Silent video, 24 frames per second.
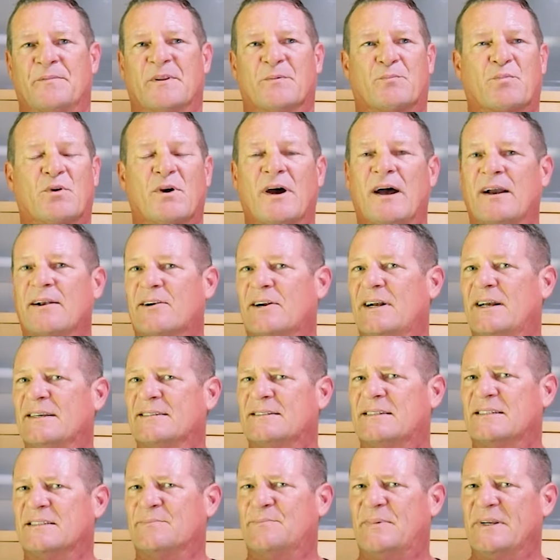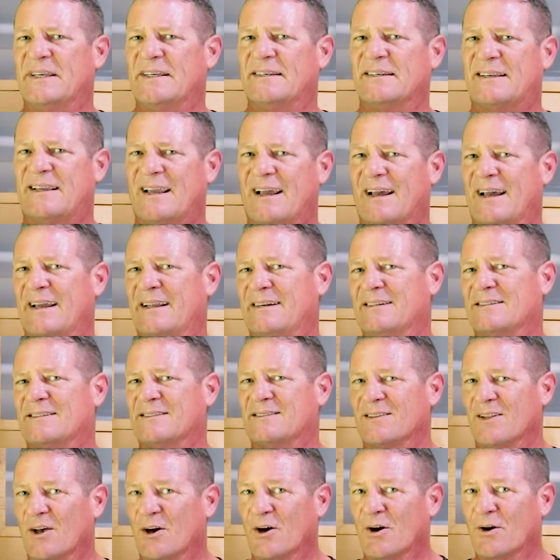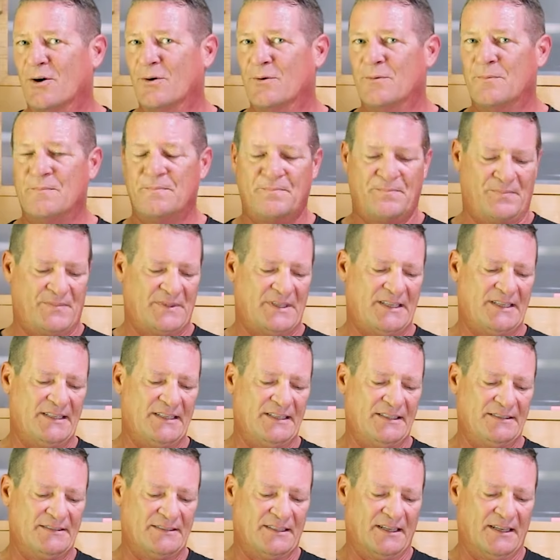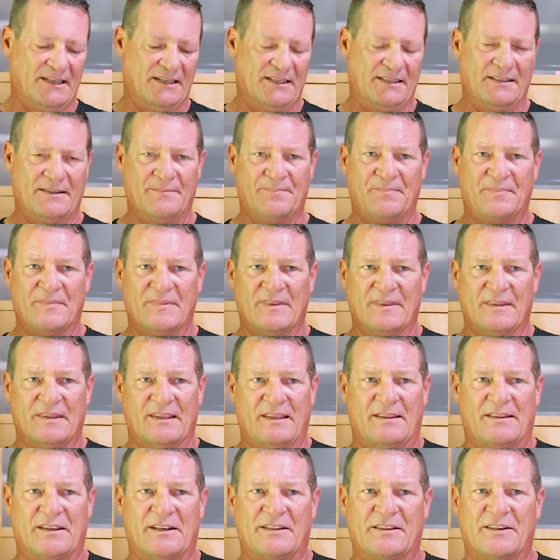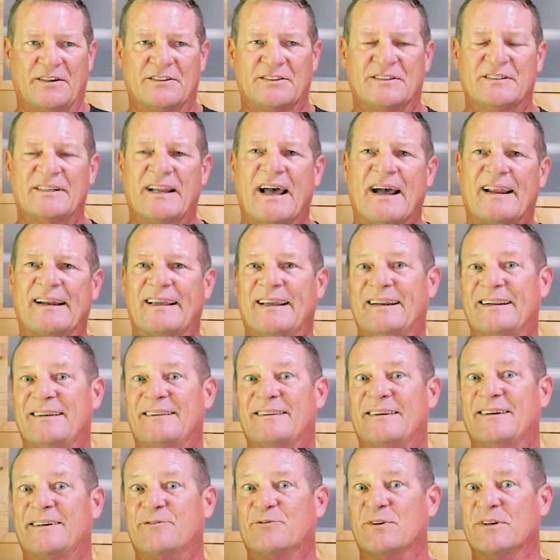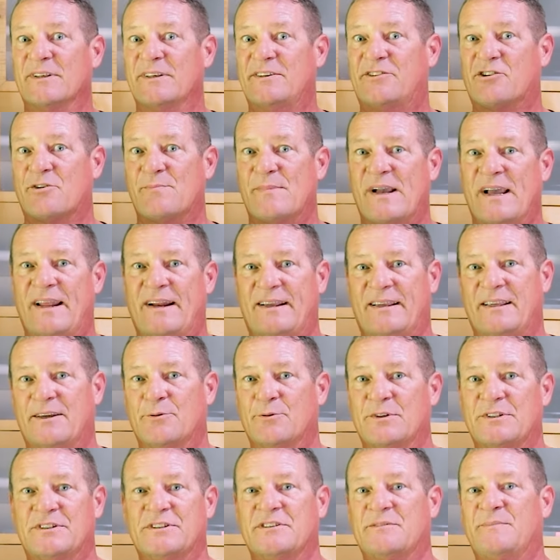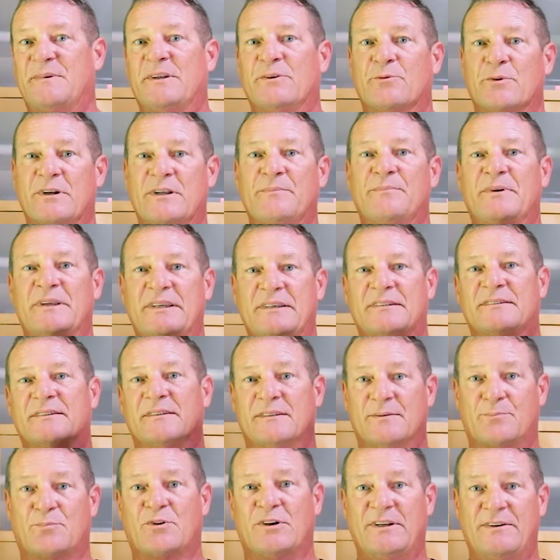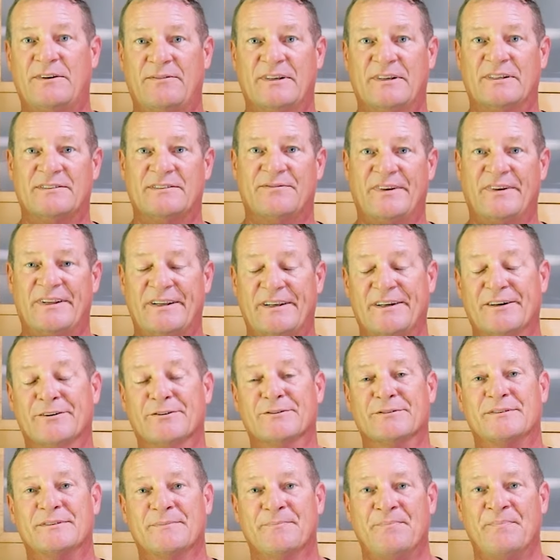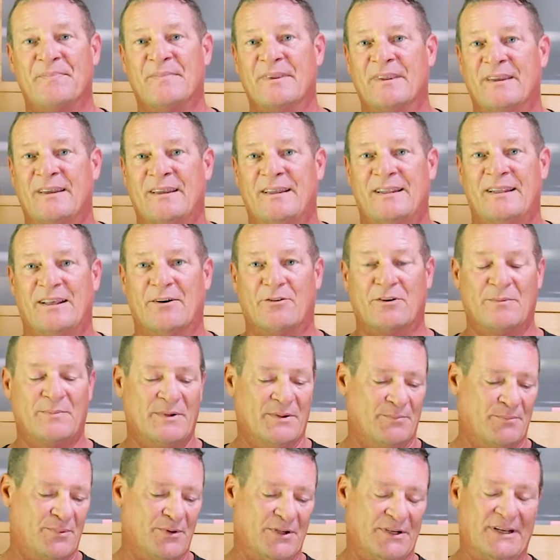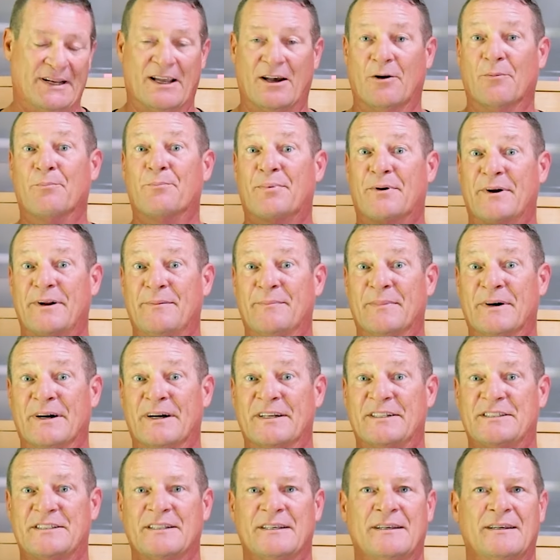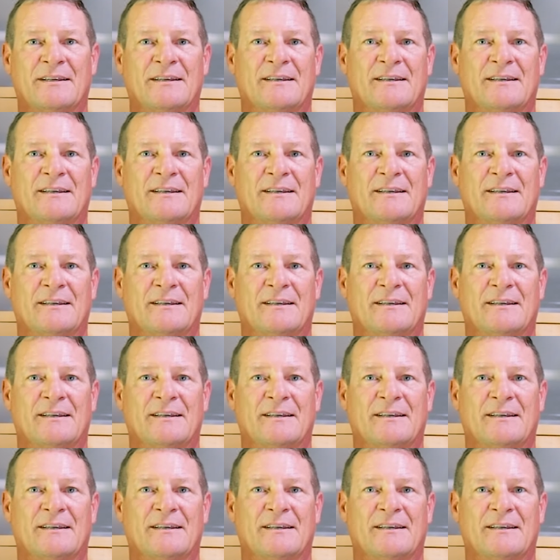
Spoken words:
The progress has been kind of slow. There's not anything really dramatic. It would just be repeats of the previous videos that we've been putting out pretty much.